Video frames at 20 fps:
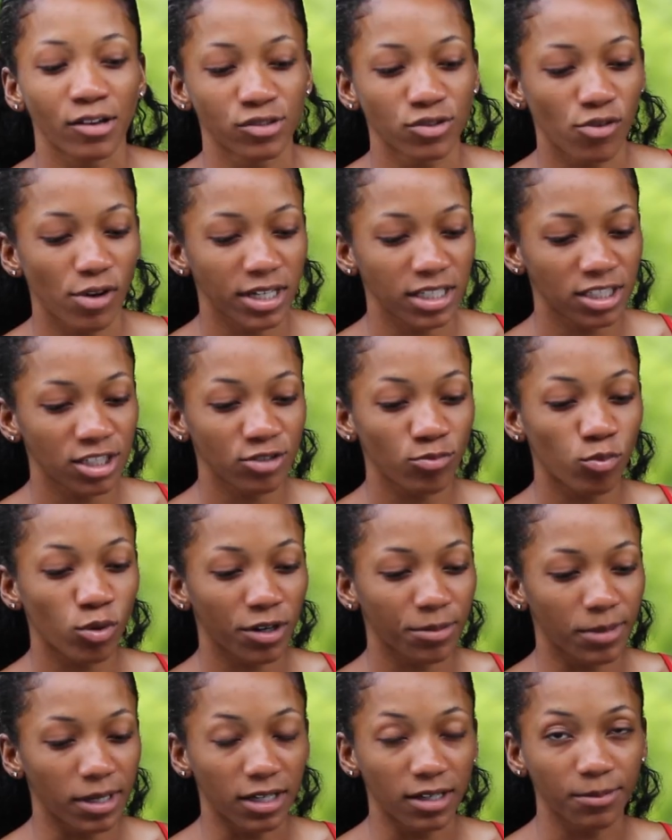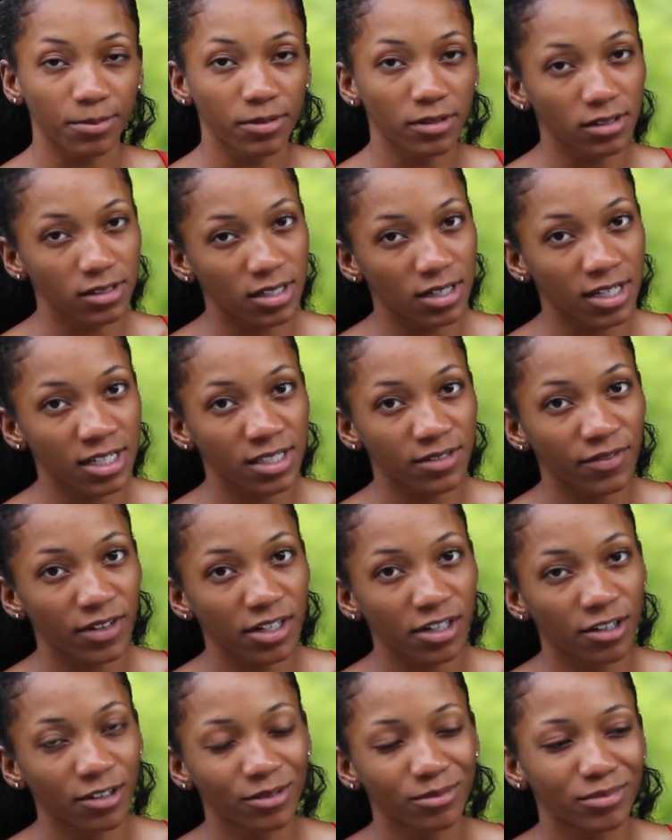I was going to wear makeup in today's
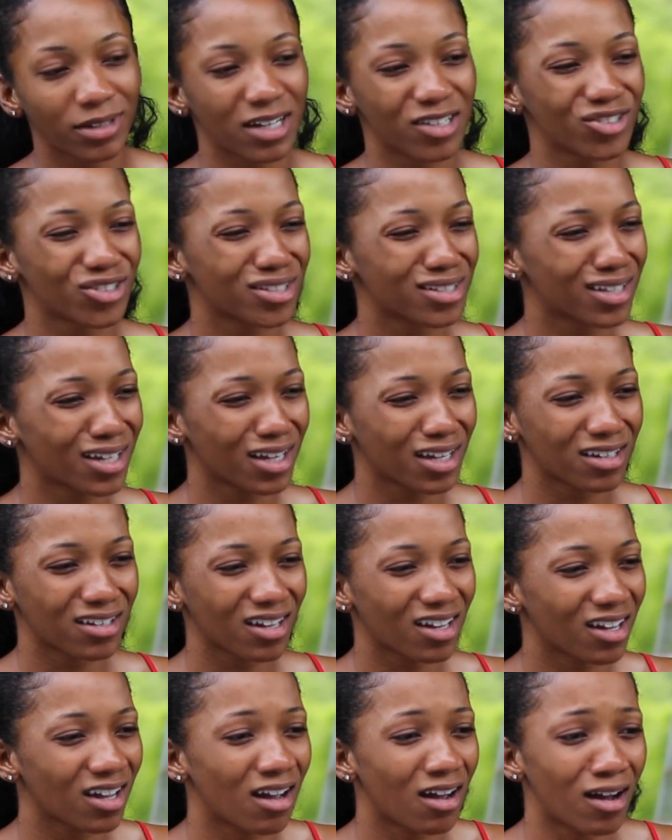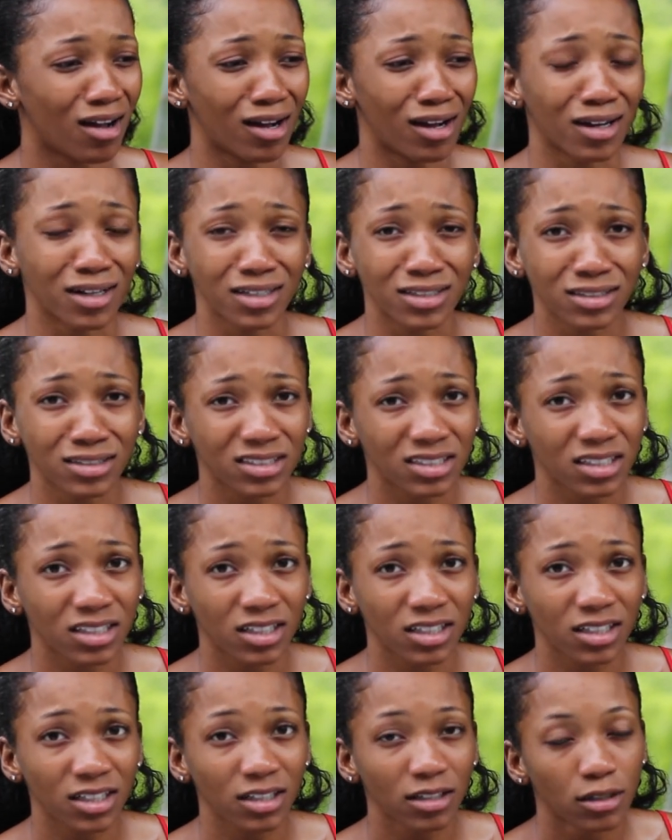video, but I was just like,
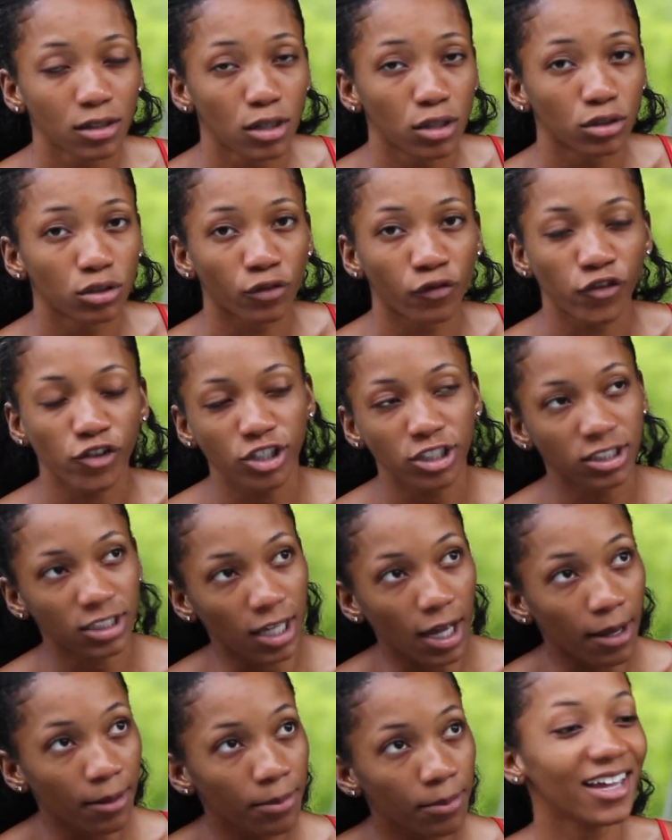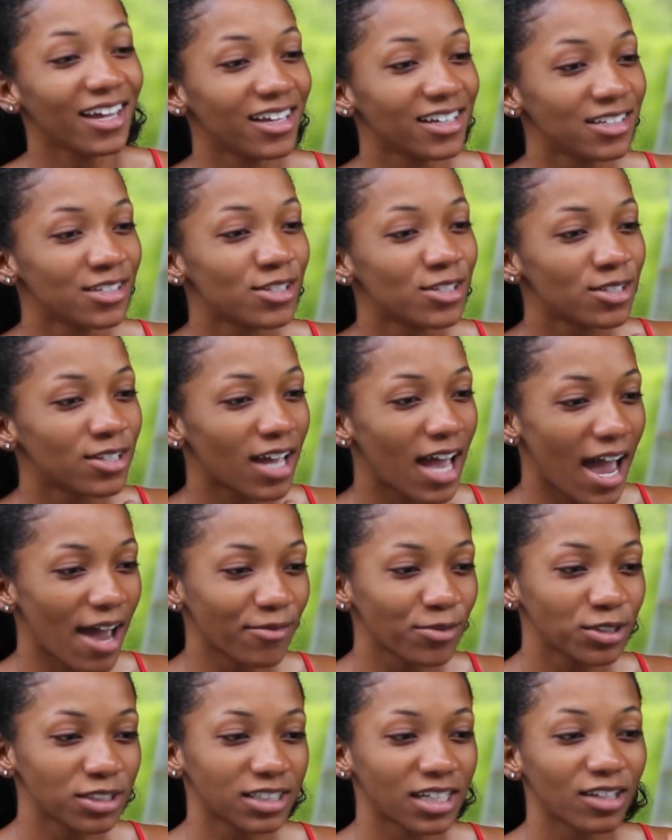honestly, the first step is to
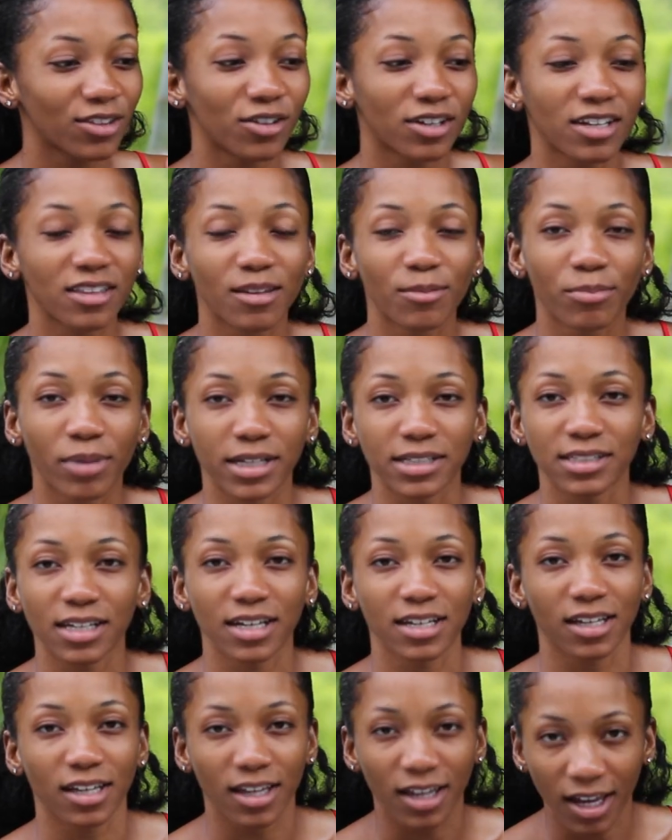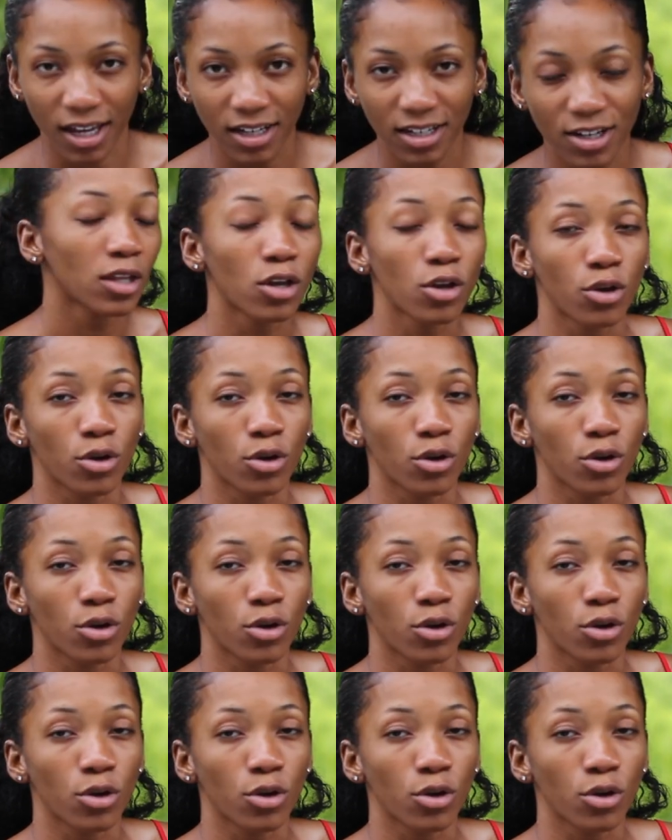have your skin looking the best that it can.